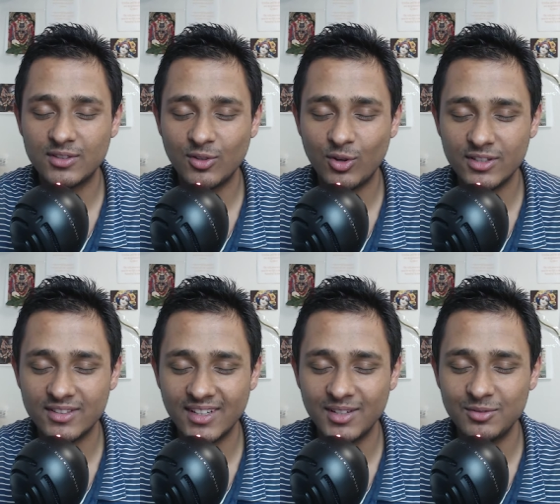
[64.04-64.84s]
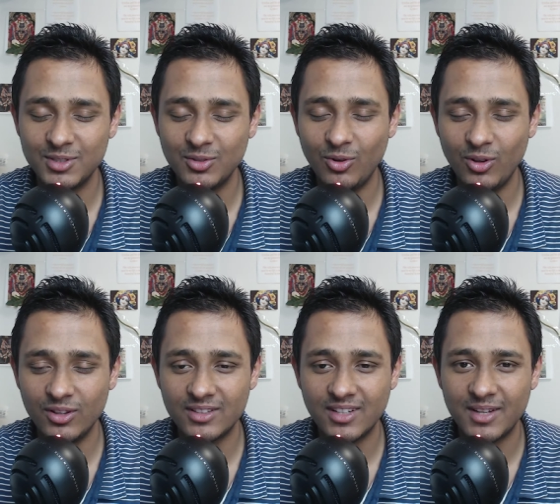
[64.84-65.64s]
God is there with you all
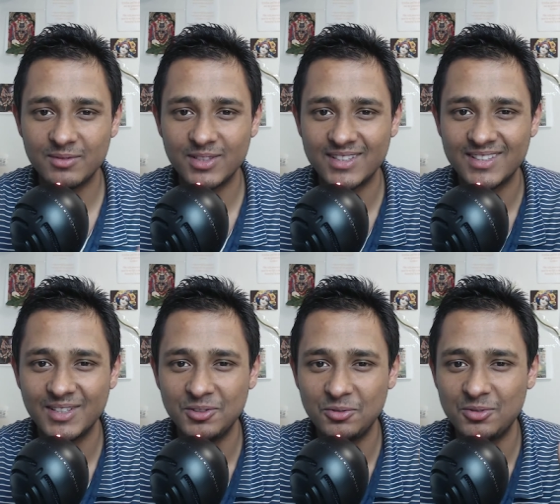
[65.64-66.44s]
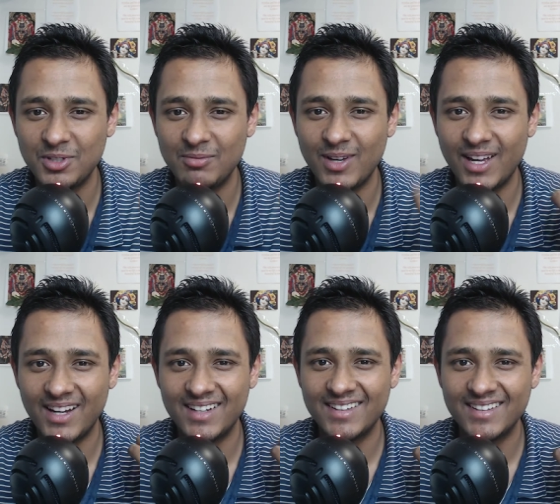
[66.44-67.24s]
the time. Just look to Him and